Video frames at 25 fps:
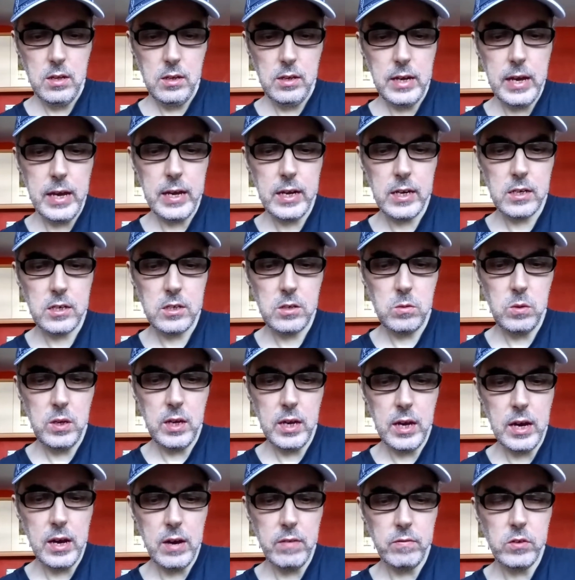Next we
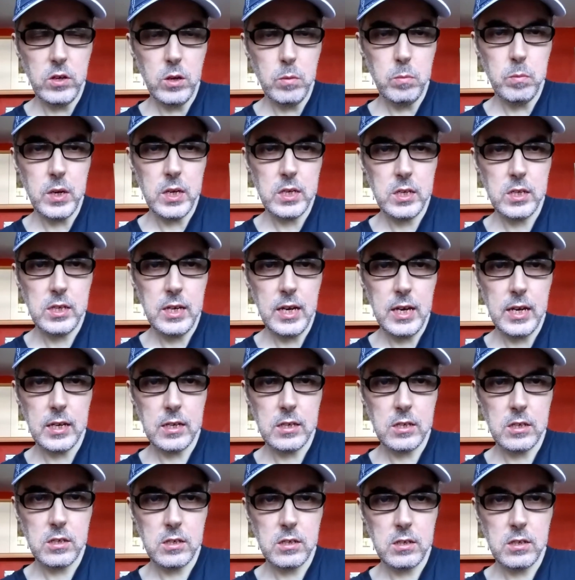have number
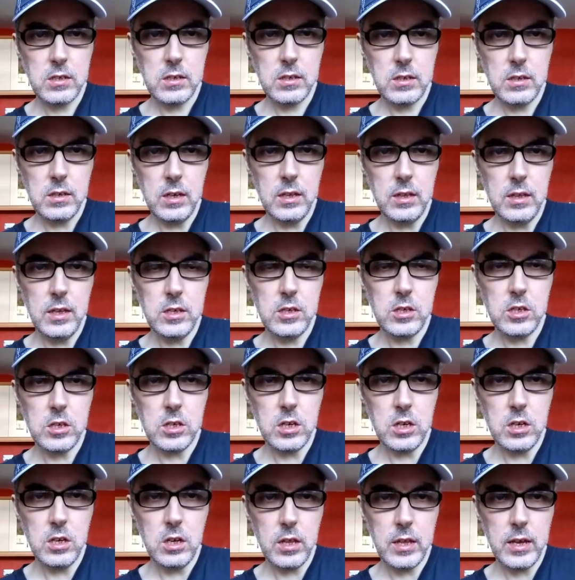6, and this is
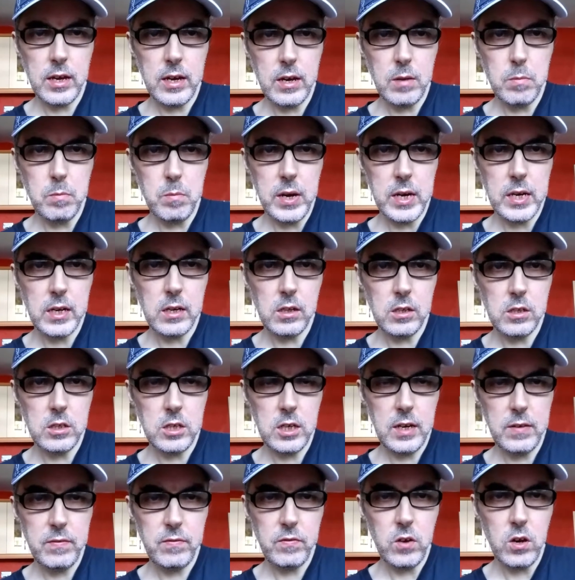another Michael
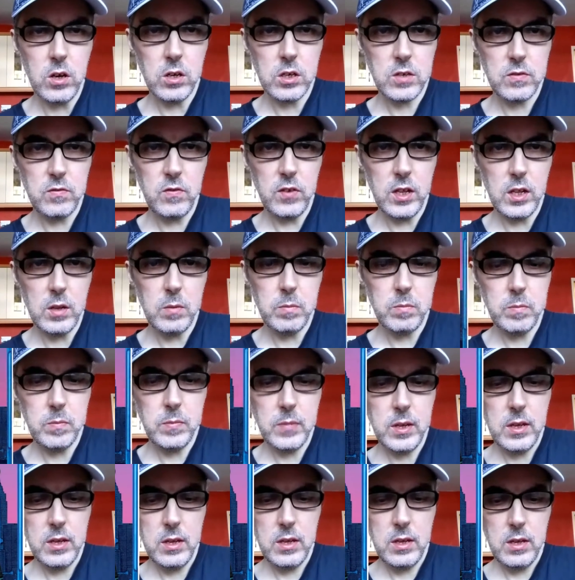J. Fox film.
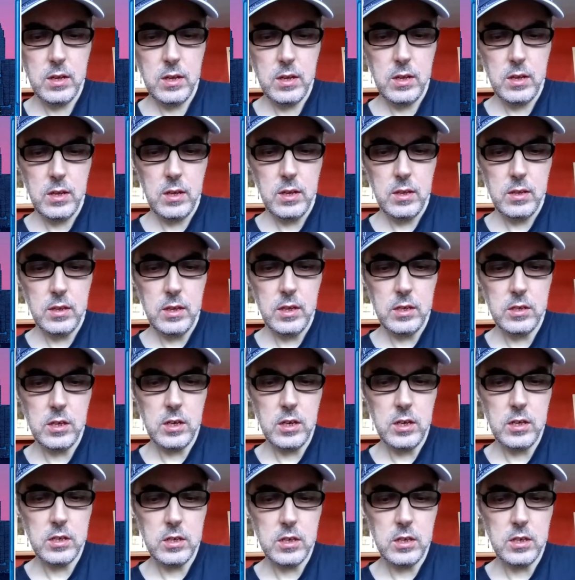This
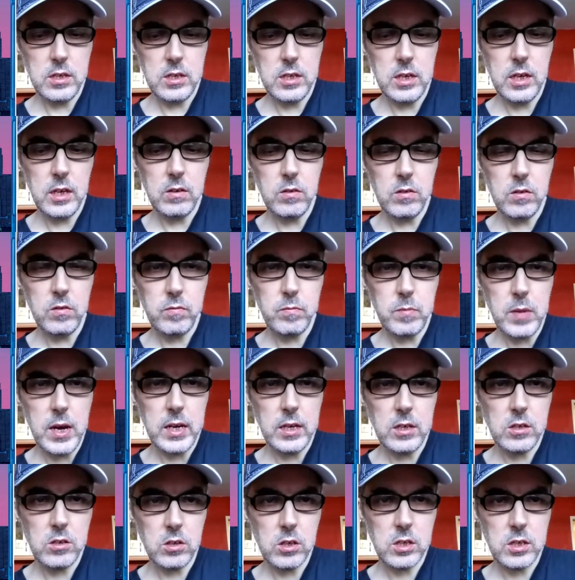is The Secret of
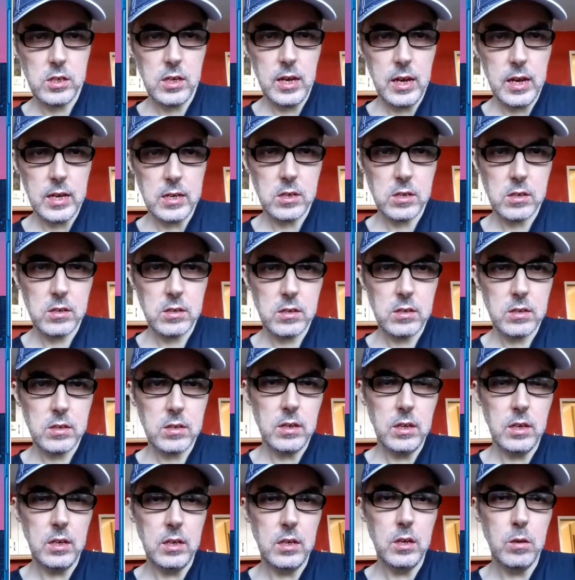My Success
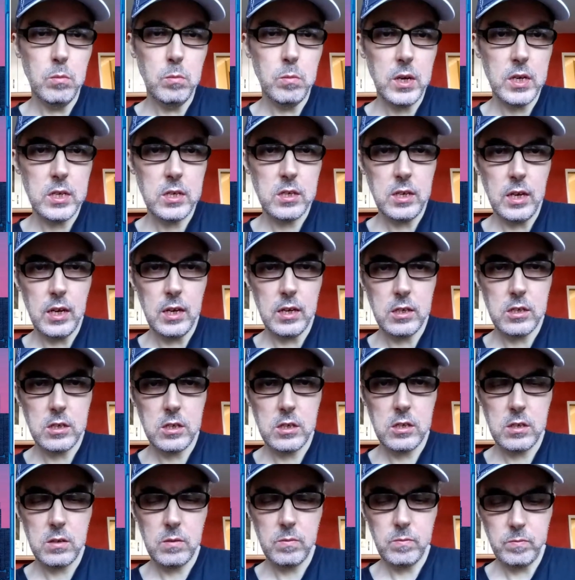at number
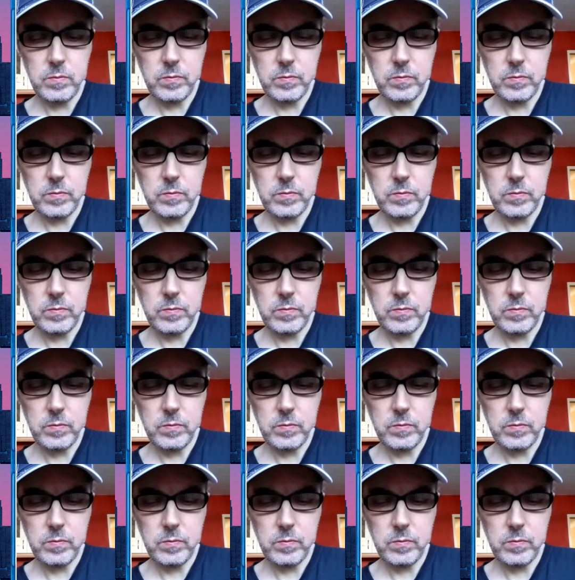6.